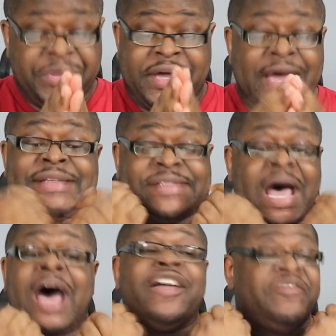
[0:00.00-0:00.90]
Because
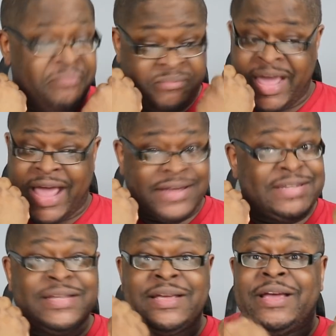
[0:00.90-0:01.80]
I've
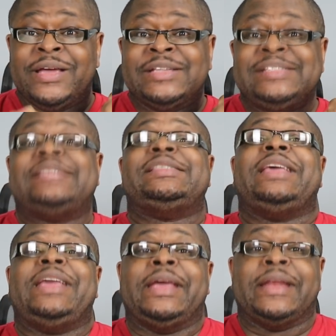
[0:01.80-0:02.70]
met,
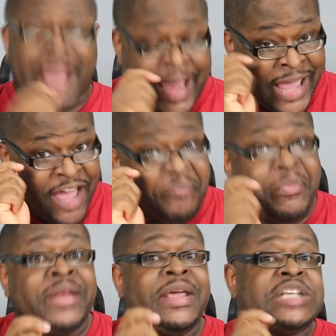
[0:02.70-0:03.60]
seen, and have
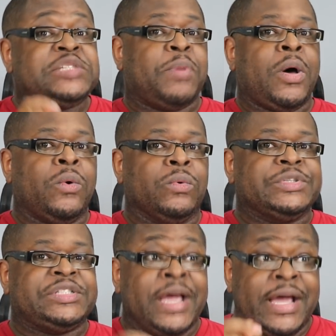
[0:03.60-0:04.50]
been
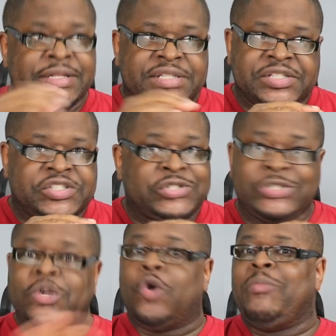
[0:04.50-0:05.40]
exposed to
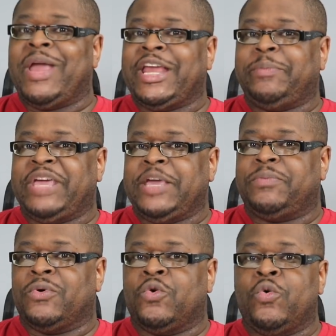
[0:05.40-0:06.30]
so many
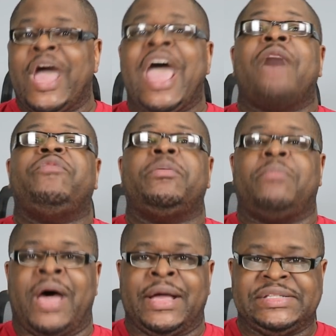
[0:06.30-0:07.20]
people who have the
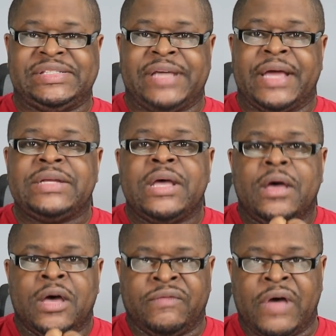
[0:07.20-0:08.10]
mindset
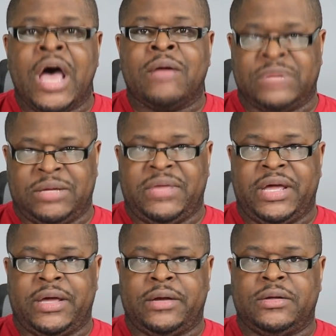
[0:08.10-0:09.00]
of
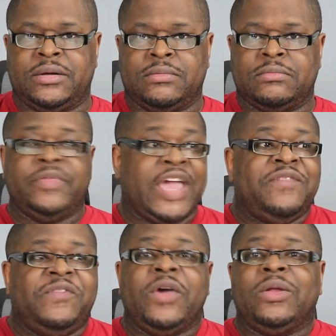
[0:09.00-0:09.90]
Omni-Man. They
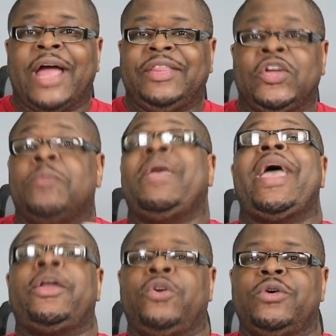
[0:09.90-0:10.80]
feel like their
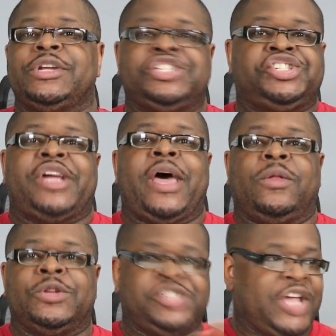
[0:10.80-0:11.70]
manhood is
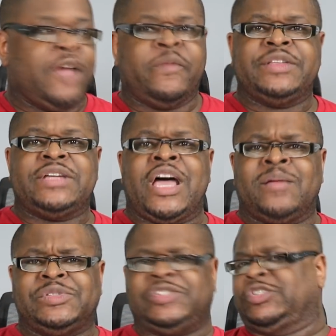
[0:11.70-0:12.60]
challenged every
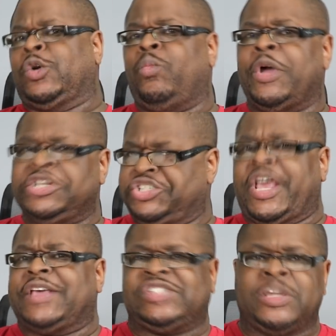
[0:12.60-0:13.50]
time someone
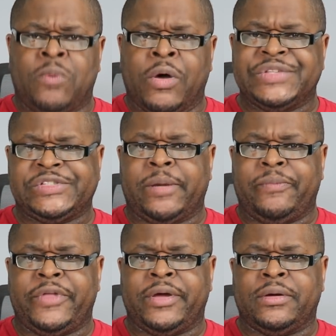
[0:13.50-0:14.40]
checks them on
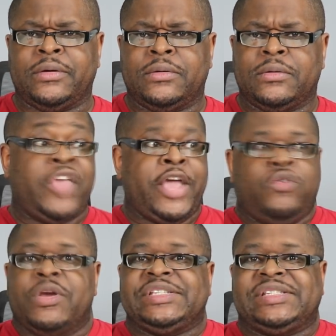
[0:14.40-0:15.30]
something. They
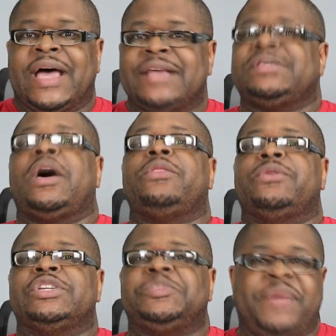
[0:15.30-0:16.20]
criticize
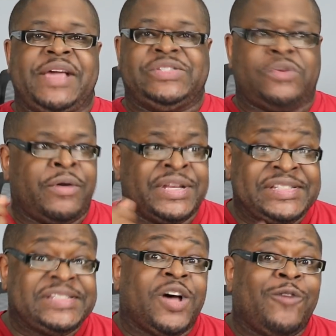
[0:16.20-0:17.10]
others based on a
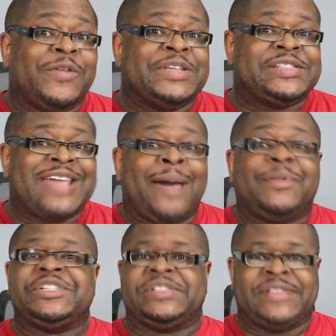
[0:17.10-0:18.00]

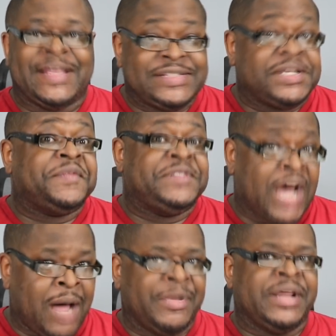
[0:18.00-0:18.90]
self-established sense of
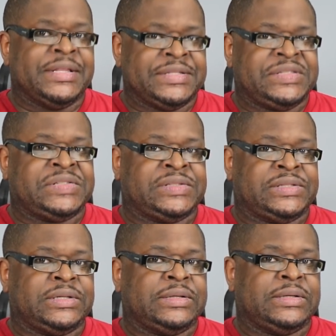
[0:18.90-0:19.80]
dominance.